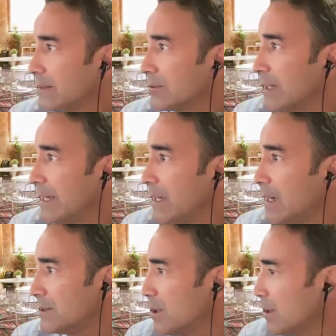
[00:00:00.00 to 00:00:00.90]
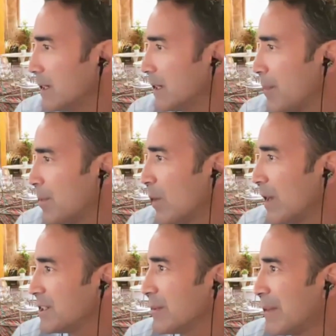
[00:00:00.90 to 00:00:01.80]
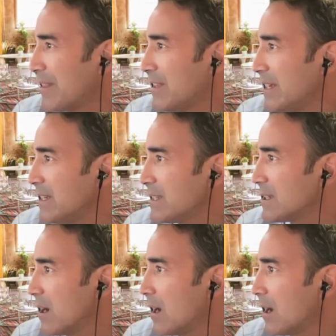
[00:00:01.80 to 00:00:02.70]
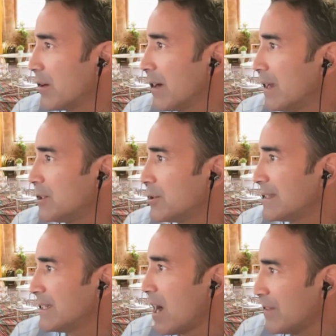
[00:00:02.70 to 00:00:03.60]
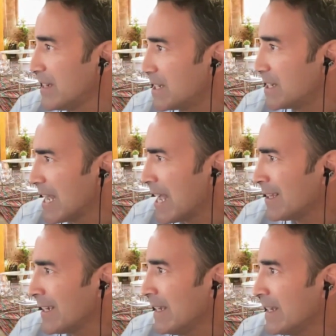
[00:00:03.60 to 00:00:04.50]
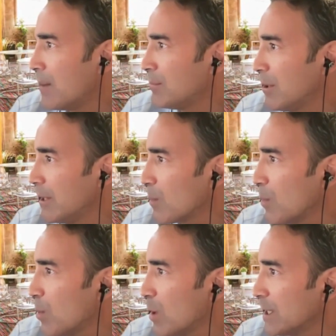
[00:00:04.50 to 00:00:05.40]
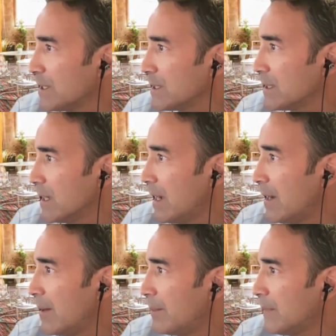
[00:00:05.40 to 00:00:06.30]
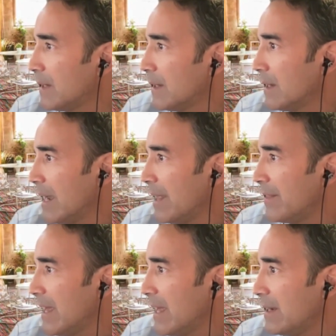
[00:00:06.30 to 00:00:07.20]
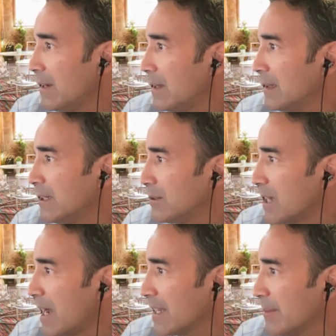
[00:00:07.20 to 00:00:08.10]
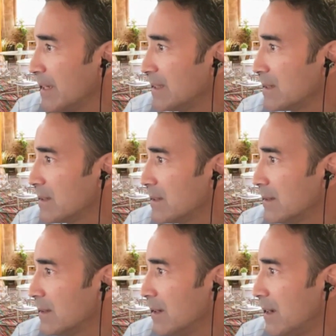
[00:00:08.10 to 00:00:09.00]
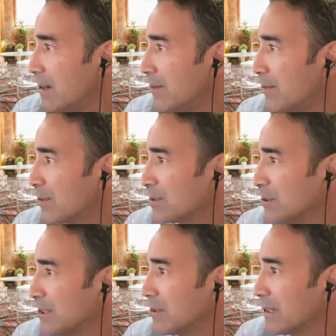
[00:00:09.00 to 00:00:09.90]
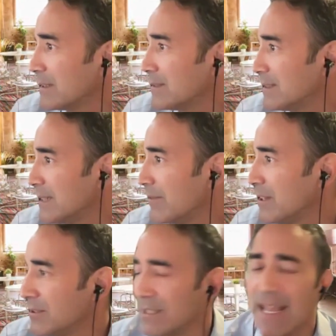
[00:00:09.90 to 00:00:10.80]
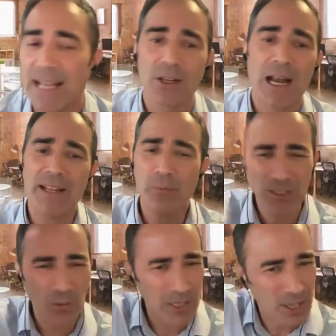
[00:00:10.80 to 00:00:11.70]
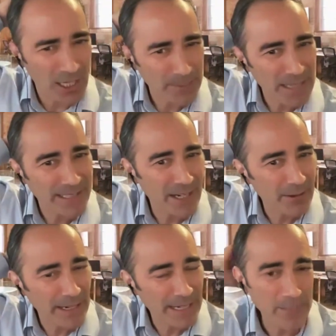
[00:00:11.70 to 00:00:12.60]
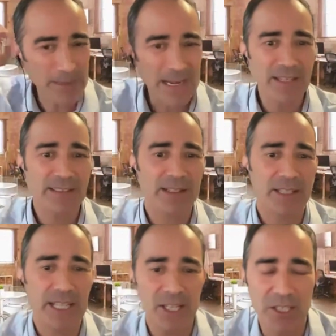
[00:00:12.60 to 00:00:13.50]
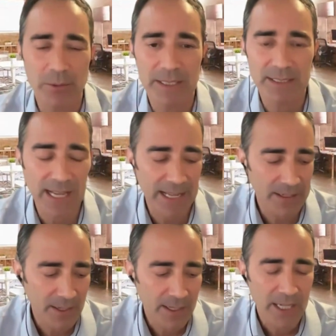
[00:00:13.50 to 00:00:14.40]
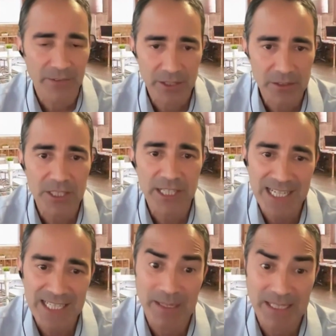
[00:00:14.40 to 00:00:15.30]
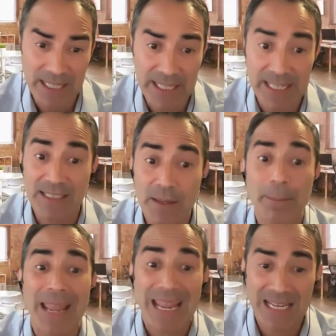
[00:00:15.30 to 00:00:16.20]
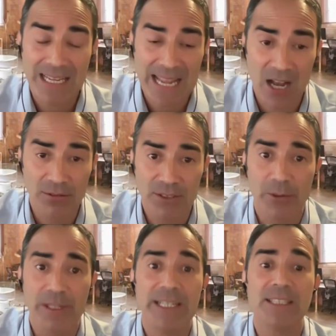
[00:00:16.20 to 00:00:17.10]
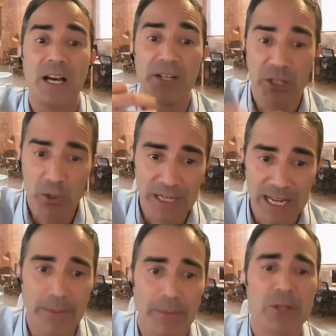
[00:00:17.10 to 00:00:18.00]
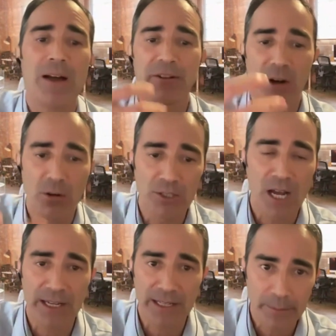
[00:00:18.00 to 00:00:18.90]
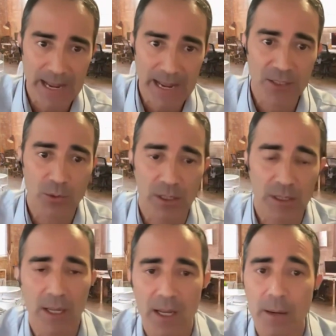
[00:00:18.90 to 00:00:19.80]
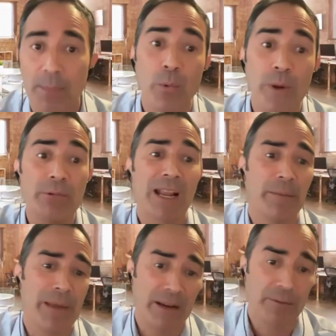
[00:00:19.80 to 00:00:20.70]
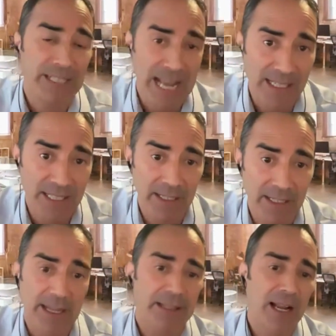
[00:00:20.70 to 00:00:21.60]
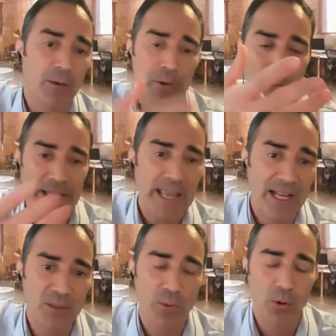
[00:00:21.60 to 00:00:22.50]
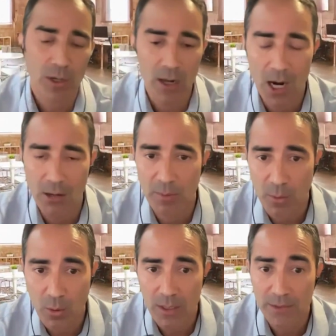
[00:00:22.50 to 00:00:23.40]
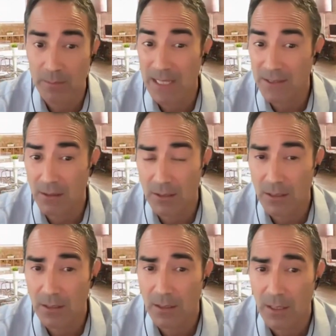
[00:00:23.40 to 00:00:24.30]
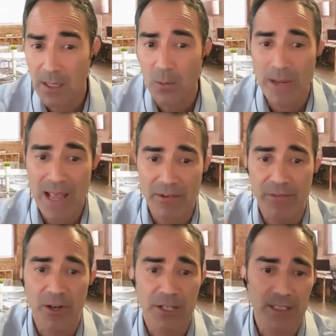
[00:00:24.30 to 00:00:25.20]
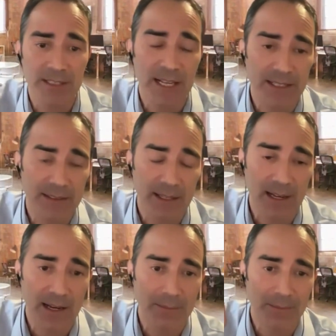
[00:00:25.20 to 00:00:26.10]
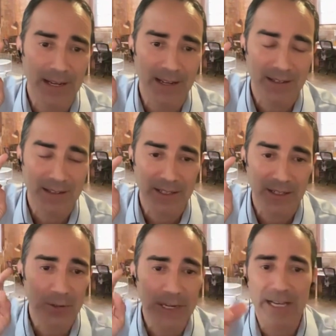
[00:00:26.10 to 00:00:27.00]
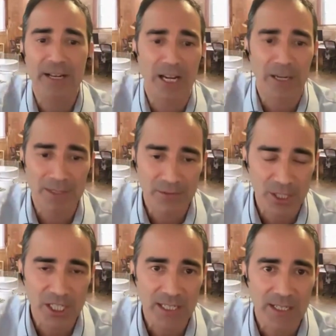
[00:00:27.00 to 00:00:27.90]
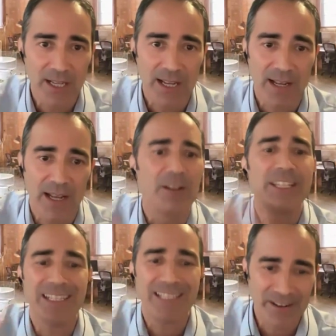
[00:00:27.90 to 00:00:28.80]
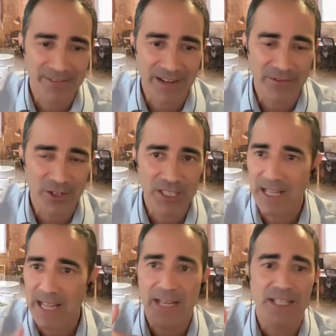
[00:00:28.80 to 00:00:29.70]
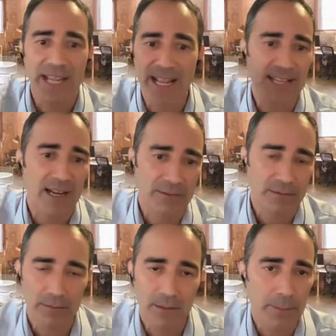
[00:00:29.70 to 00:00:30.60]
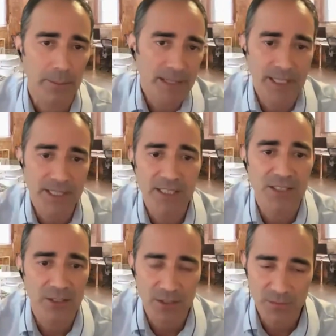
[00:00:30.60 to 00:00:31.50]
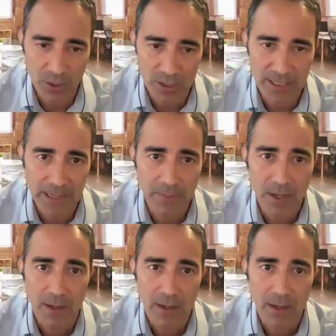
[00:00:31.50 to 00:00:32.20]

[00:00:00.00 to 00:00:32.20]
that's great. So a couple questions about this. Are there addressing confidentiality and uploading reports, and then legal documents for school districts to safely use it? Yeah, so I think we sort of talked about that already. I mean, I think that the issue is that if you're using ChatGPT, it is a paid account, so it is under your name. You have your own login and password, but we recommend redacting. Like when we export our reports from Let's Go Learn, we have a version that says, create anonymous version or de-identified version, and it takes out, I mean, it's just a student's first name.